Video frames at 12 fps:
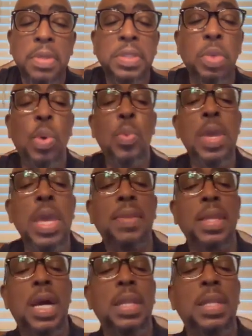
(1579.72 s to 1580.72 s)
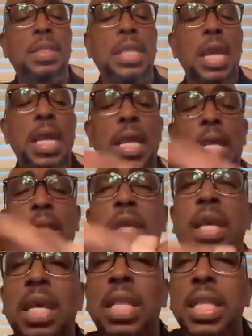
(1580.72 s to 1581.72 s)
But see, what we have to understand
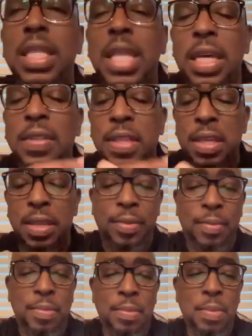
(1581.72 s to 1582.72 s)
is nothing